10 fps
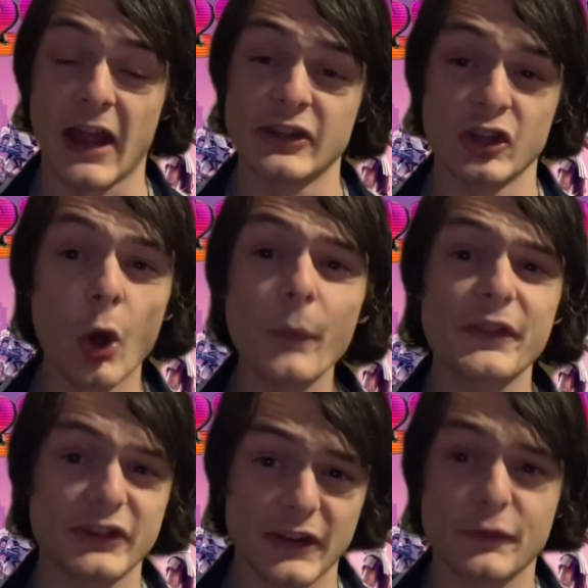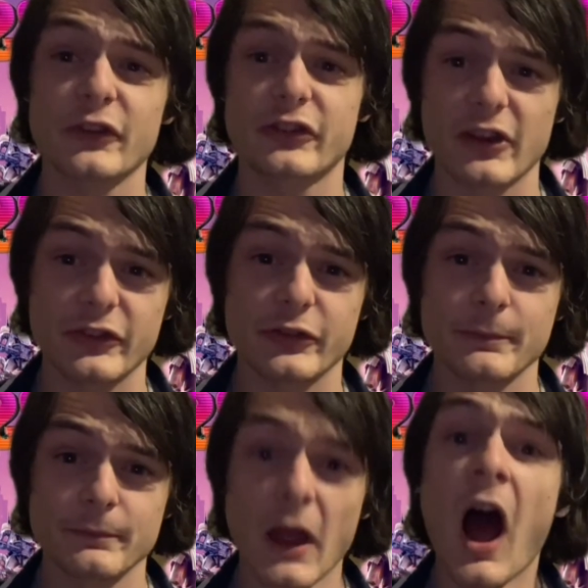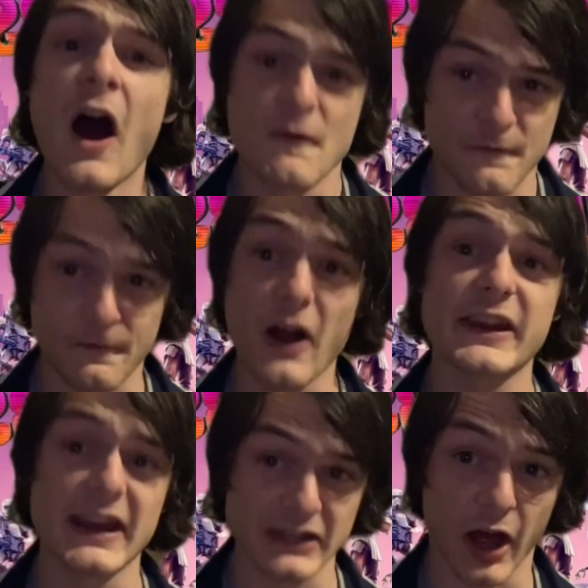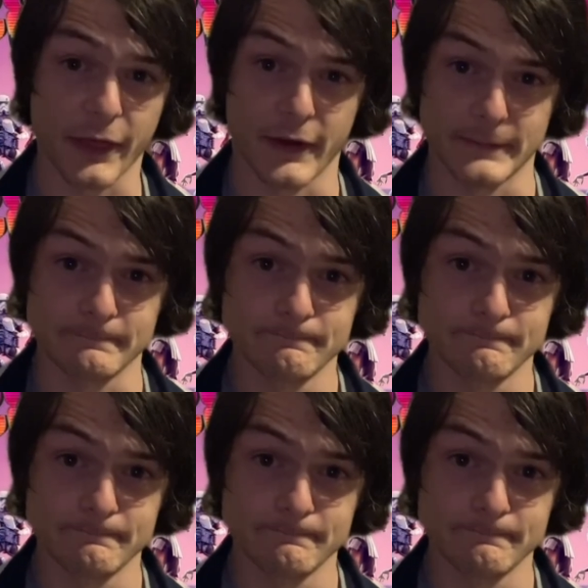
and you know what the difference is? Fucking nothing.